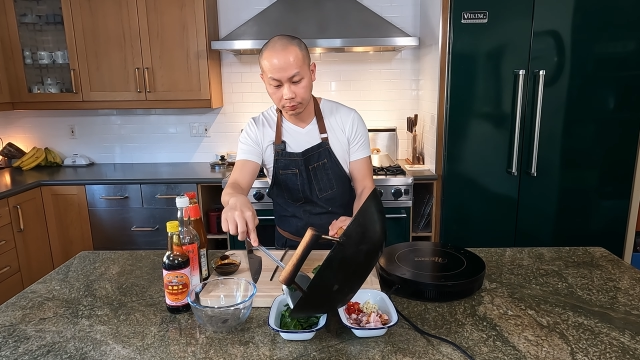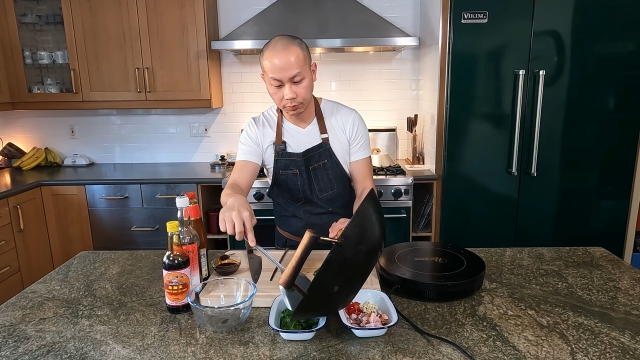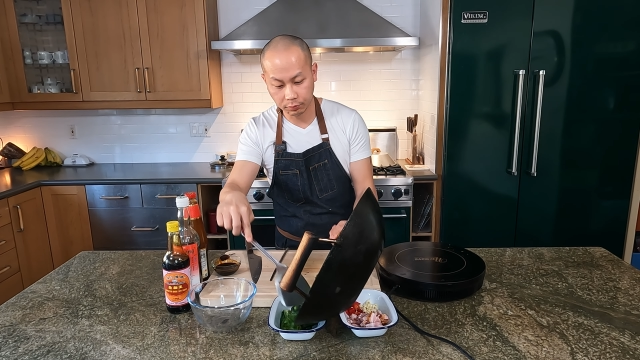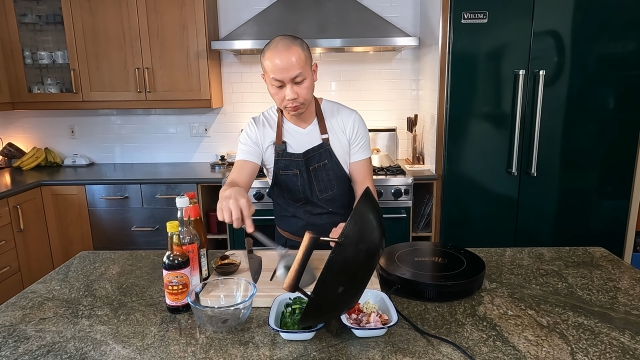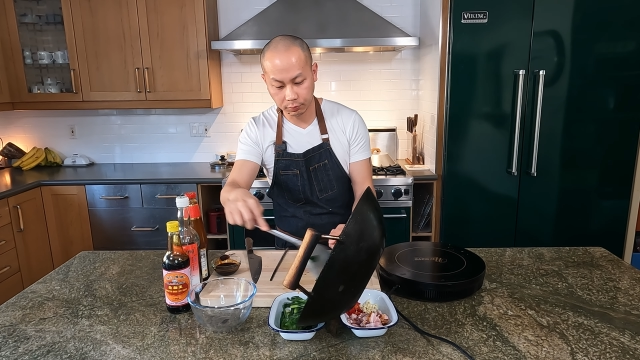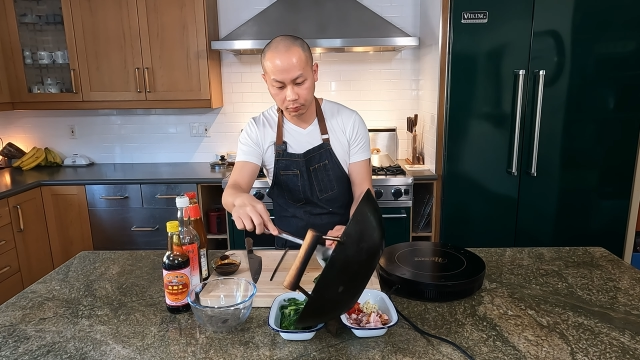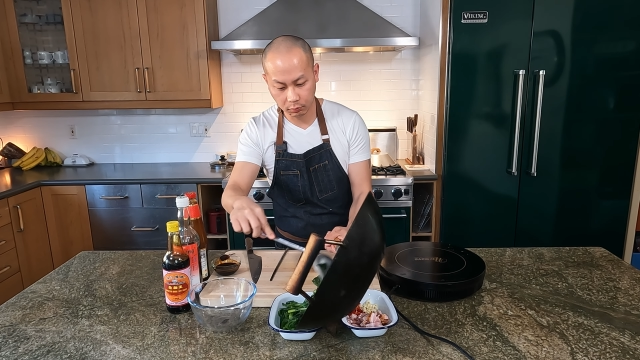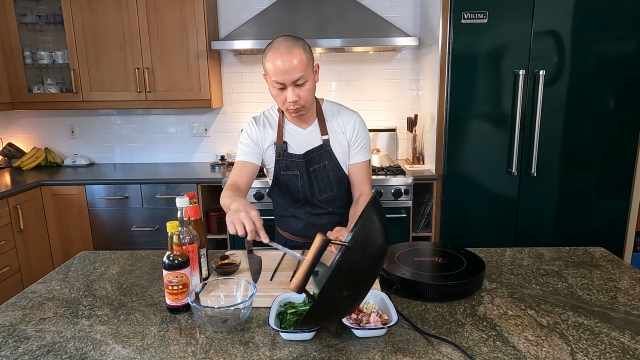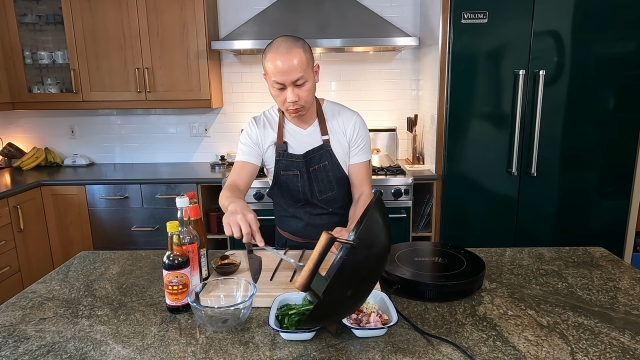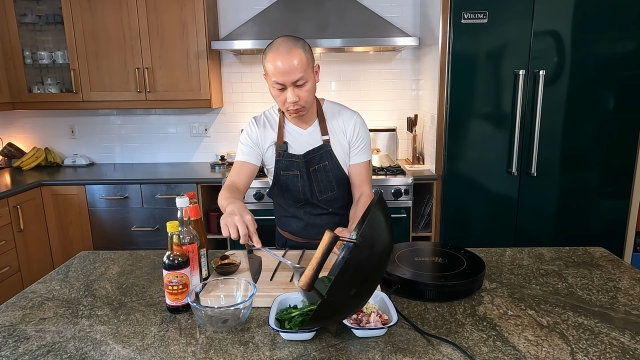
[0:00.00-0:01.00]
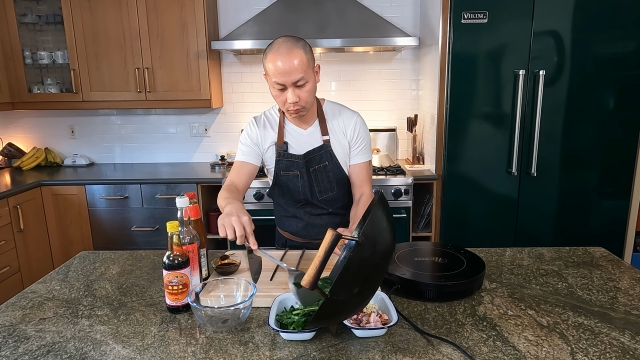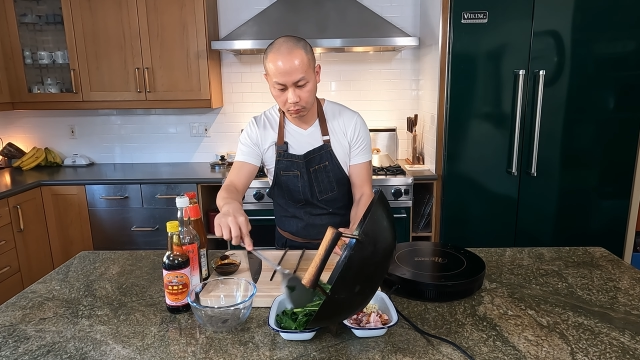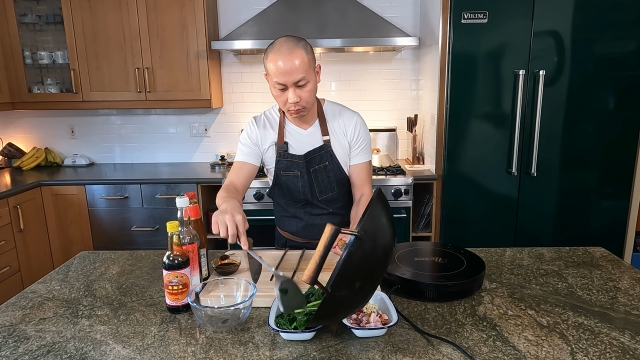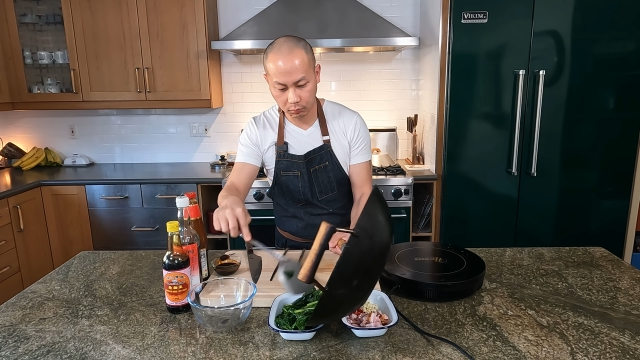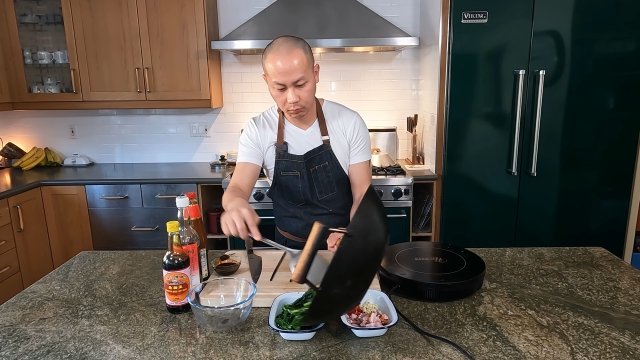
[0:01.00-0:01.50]

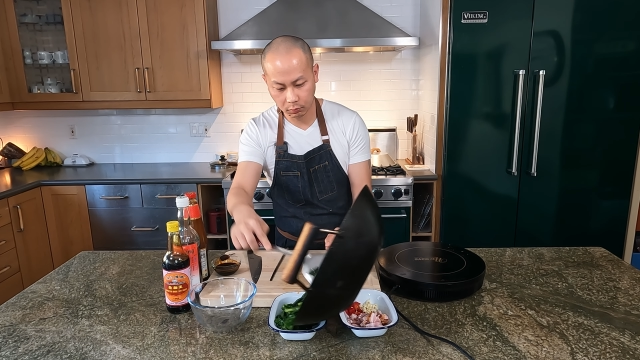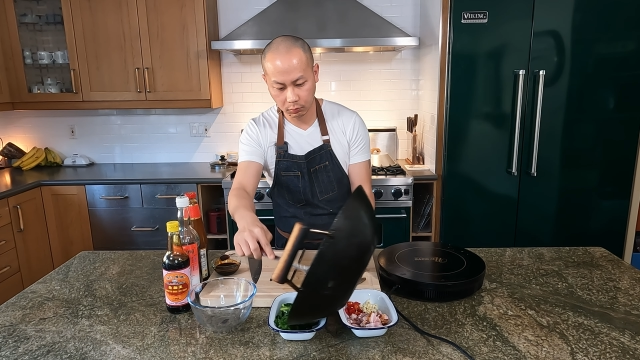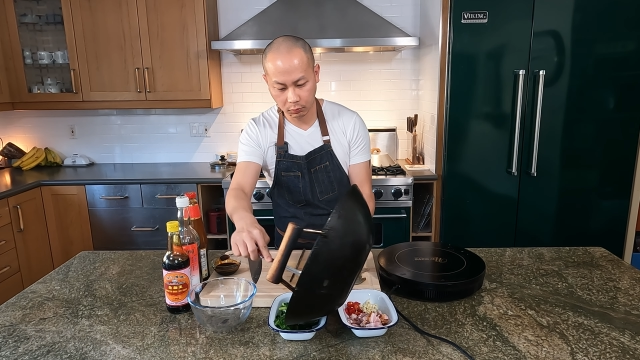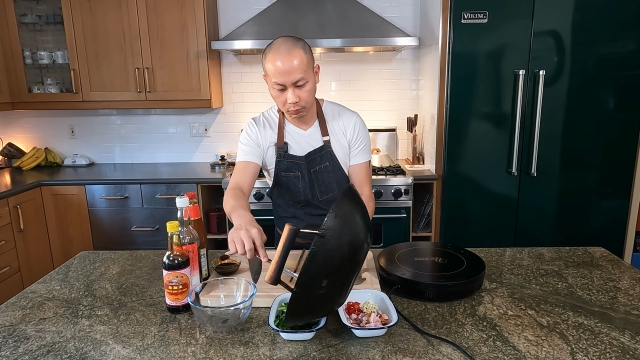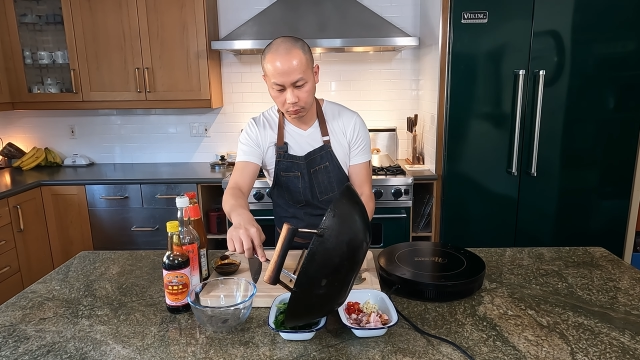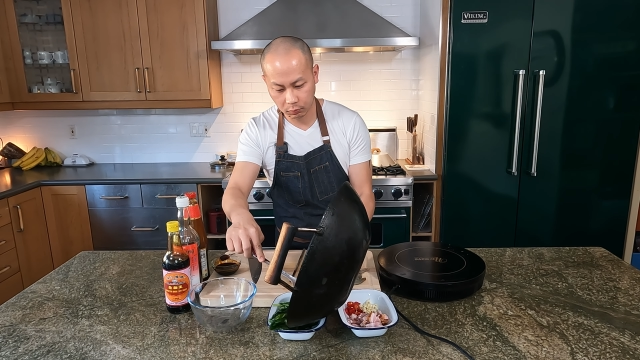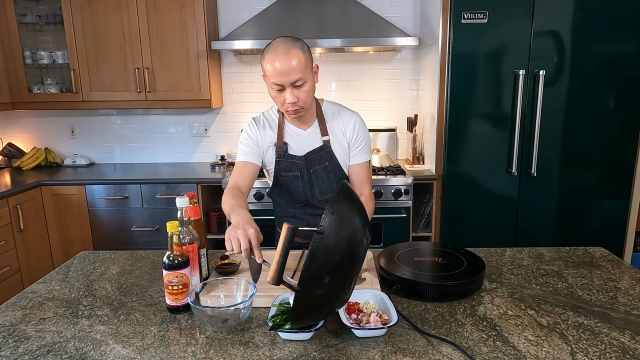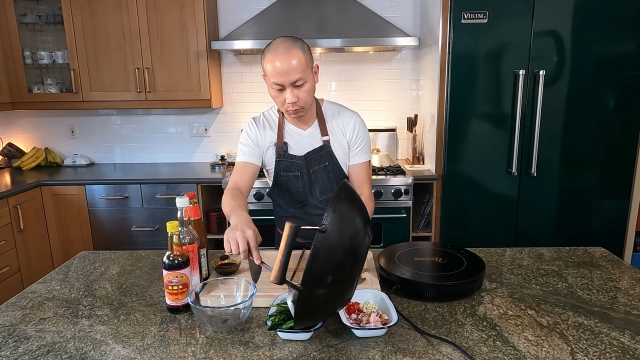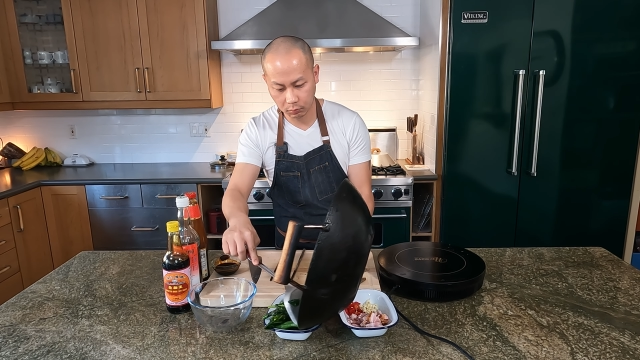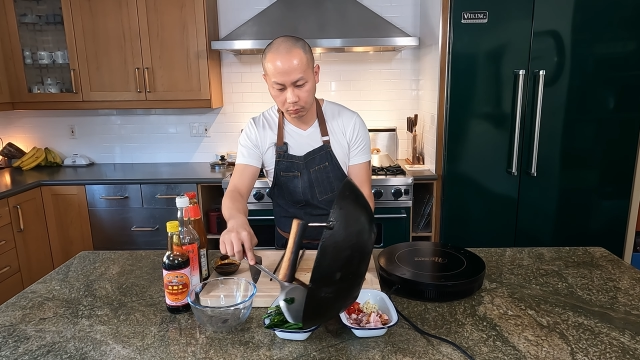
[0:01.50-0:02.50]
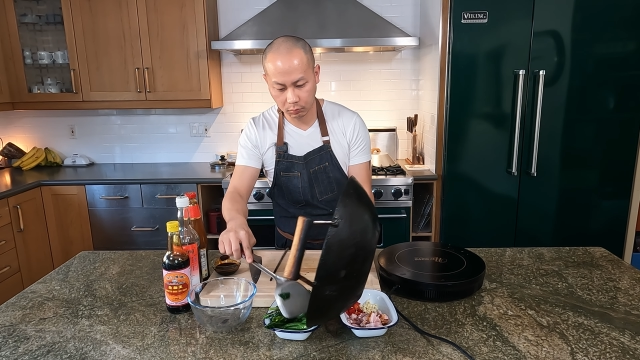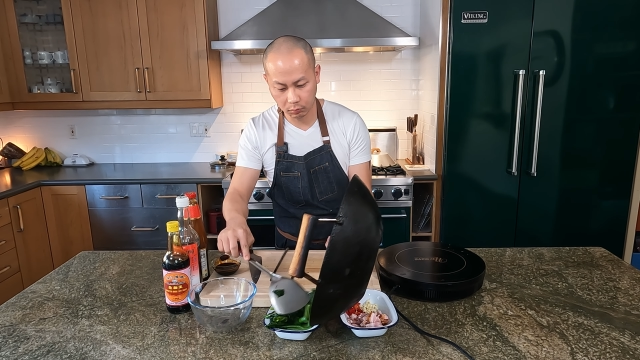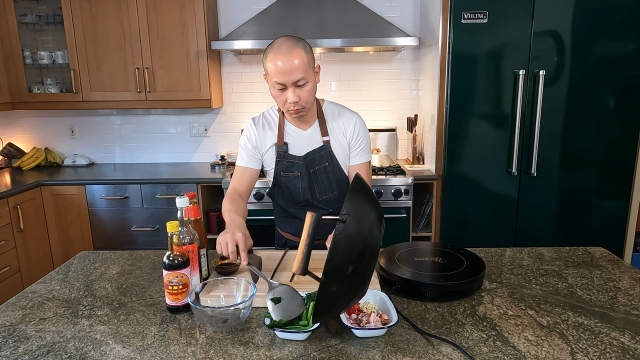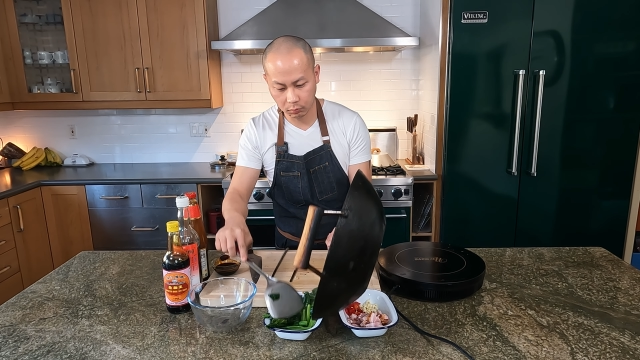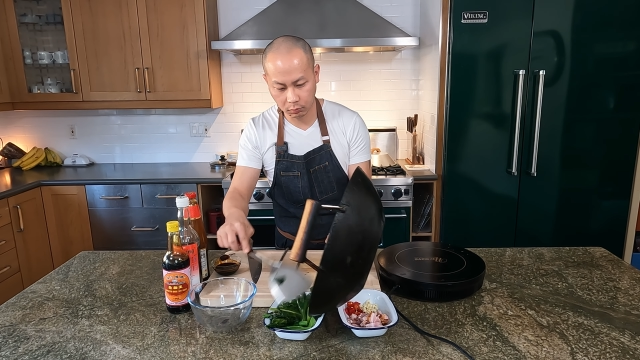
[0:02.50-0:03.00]

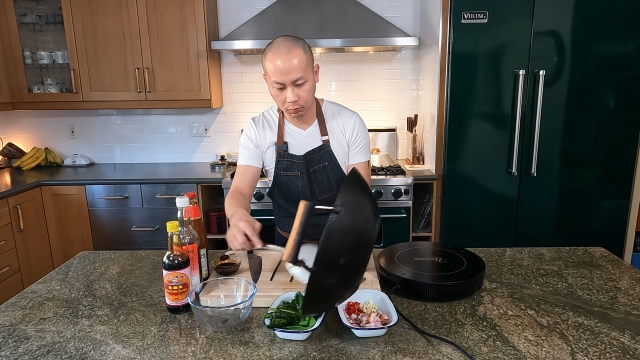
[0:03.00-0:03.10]
(silence)